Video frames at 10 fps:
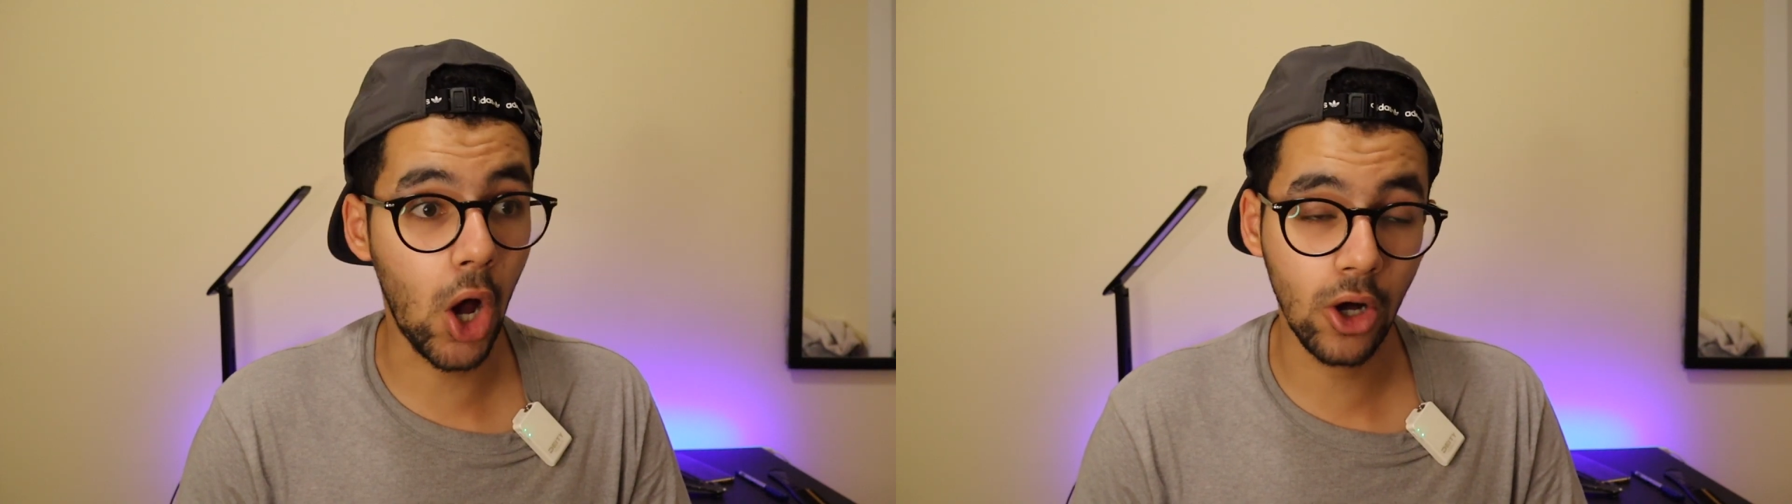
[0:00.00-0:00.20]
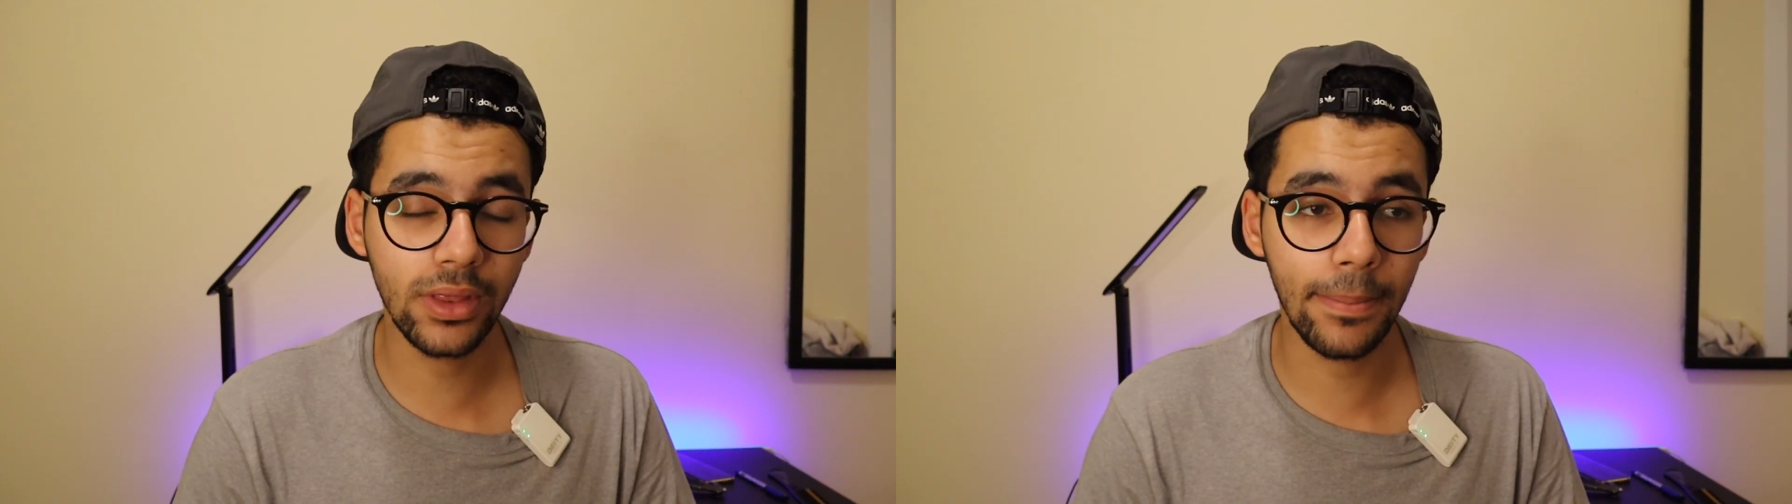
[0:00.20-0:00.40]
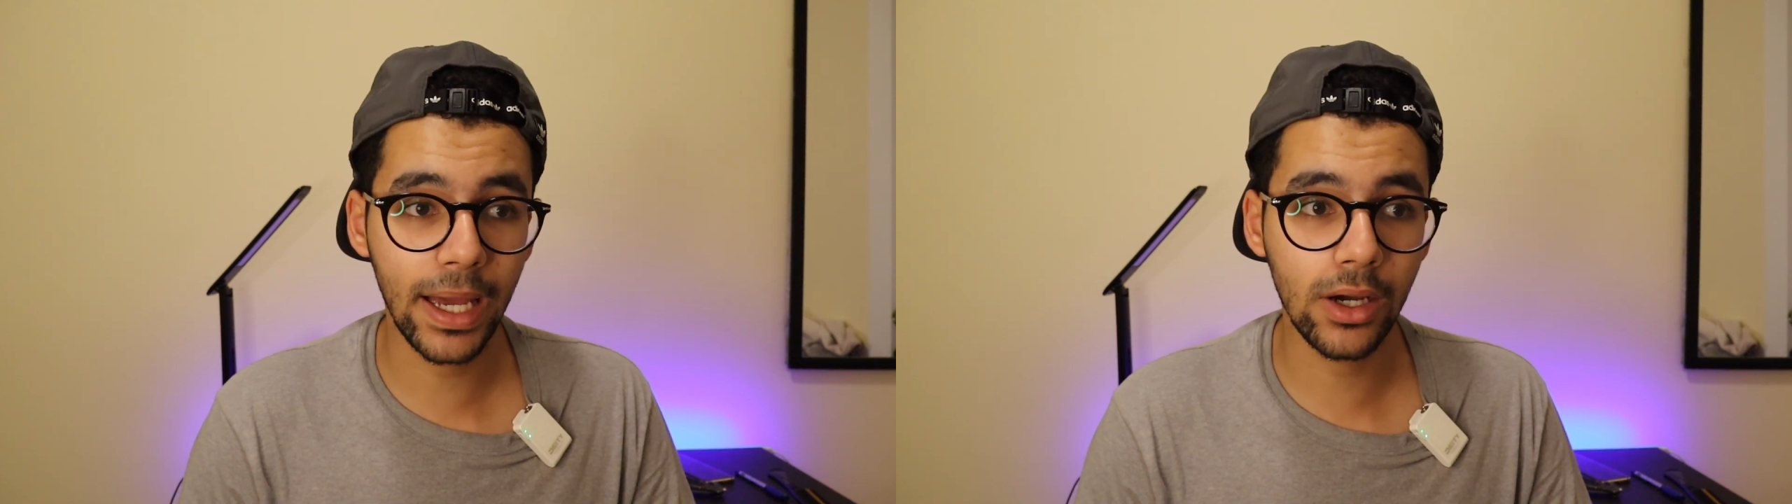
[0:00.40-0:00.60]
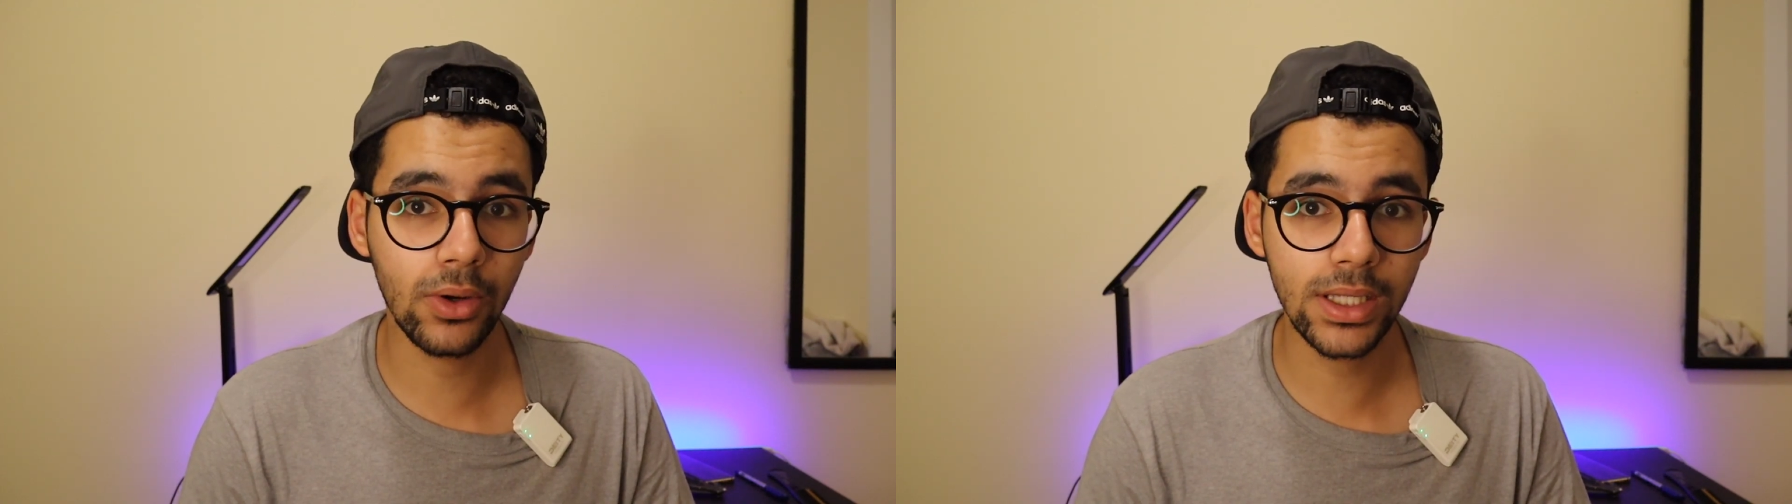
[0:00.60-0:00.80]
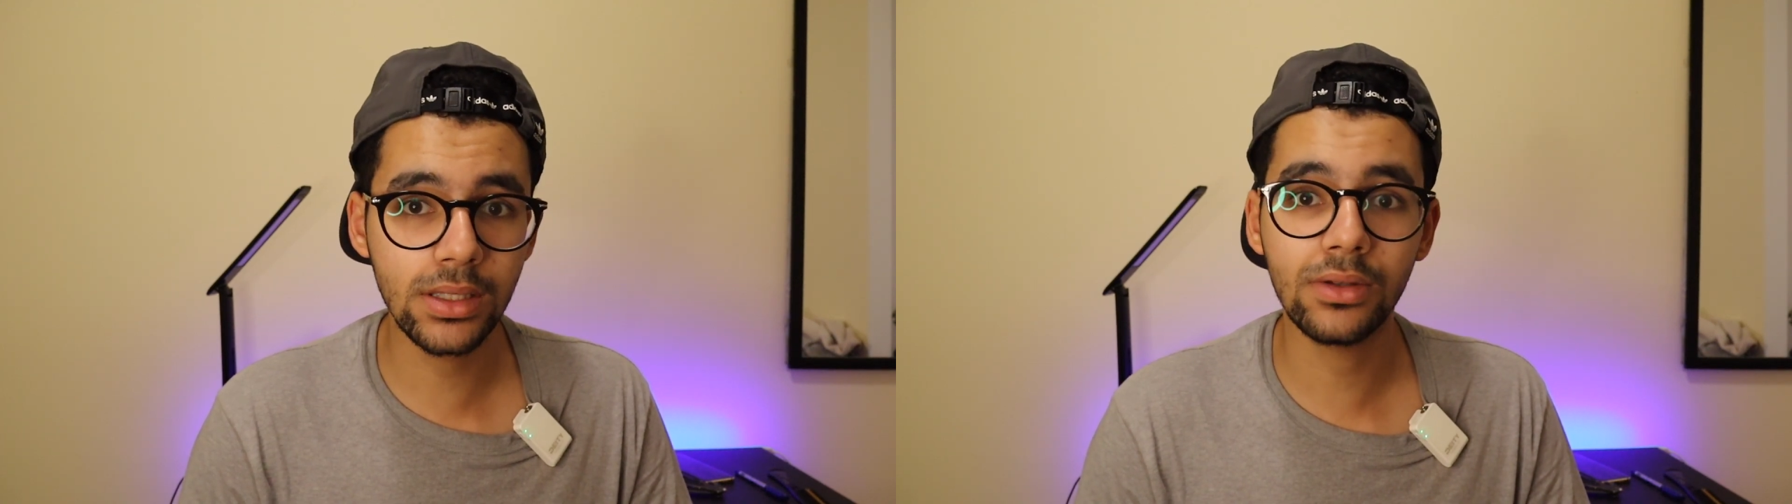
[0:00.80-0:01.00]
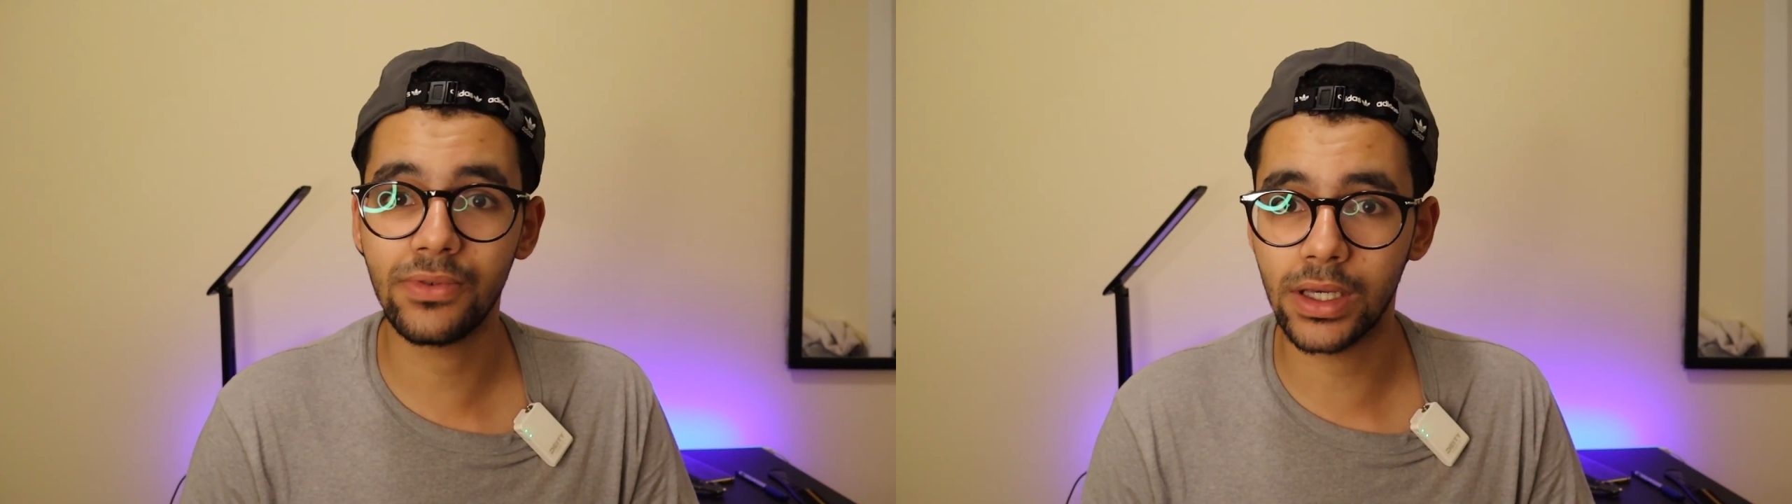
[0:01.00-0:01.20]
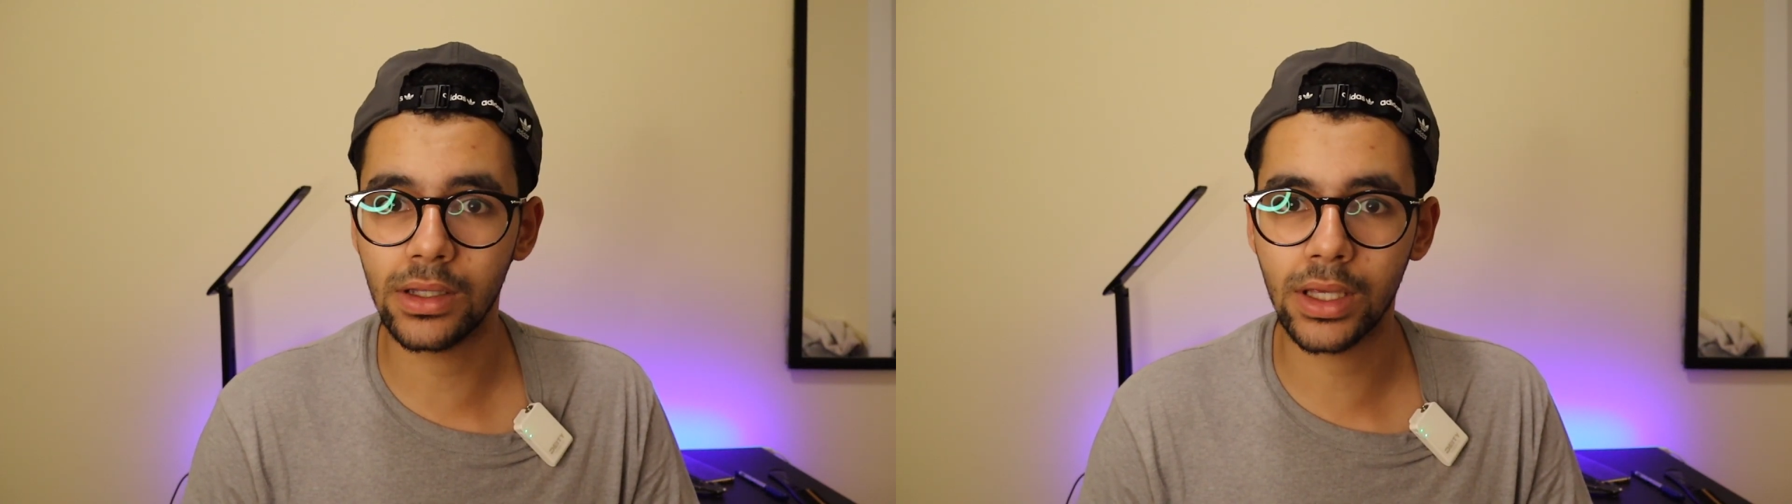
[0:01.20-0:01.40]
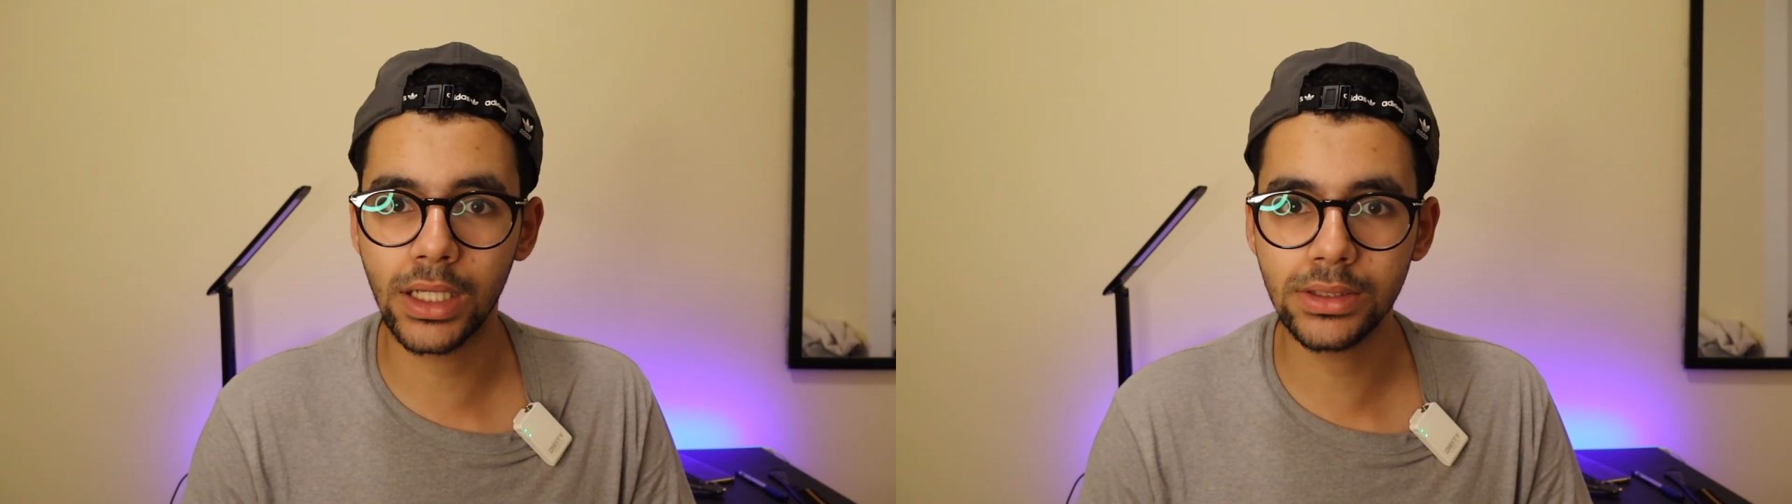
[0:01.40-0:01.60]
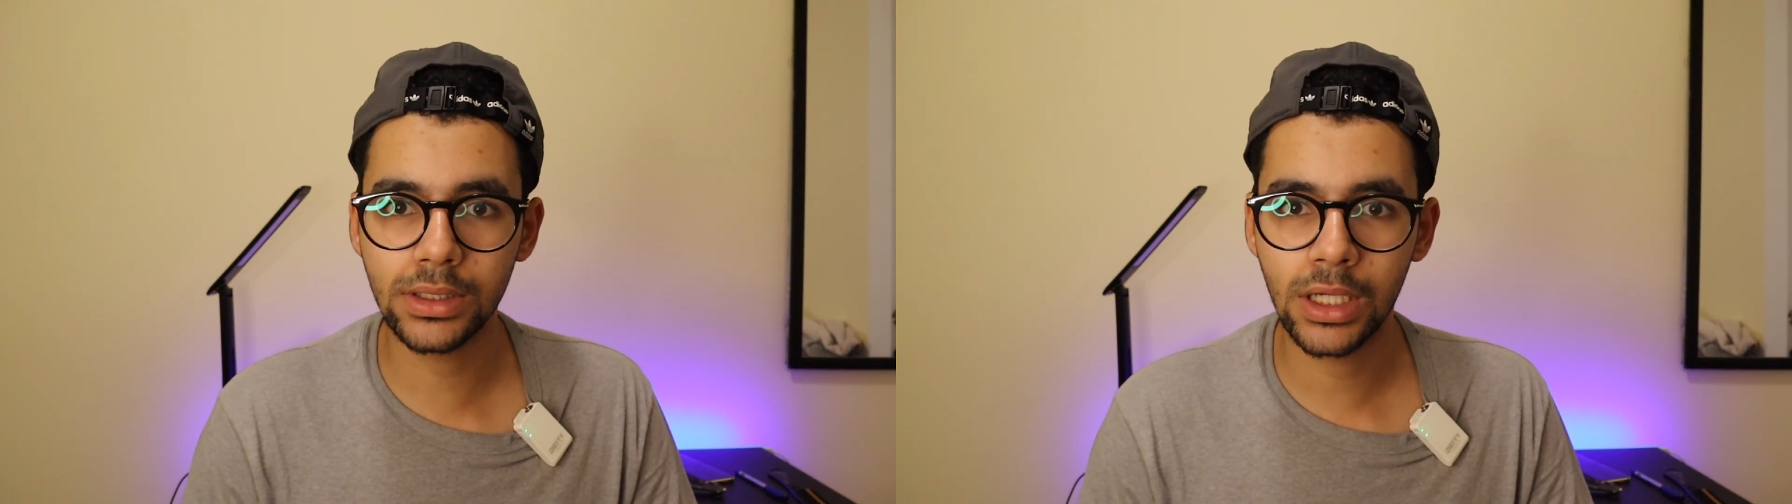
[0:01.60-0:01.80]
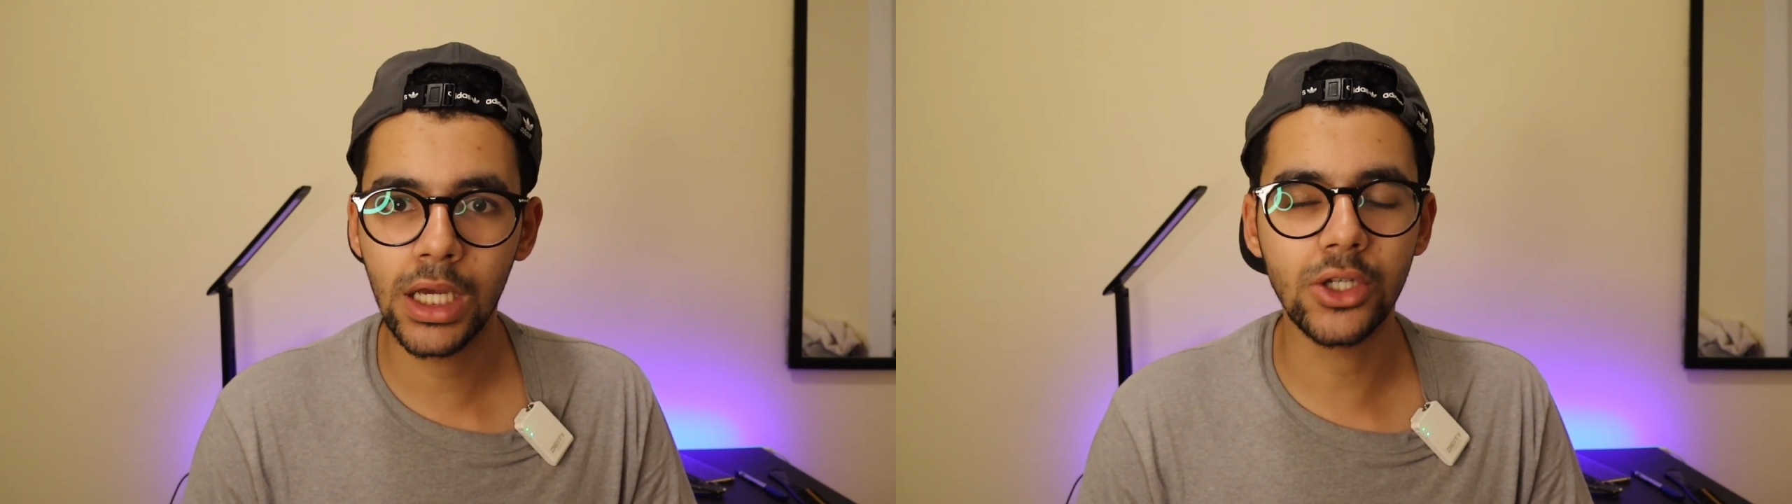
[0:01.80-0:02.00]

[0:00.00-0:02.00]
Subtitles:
on the macOS Final Cut.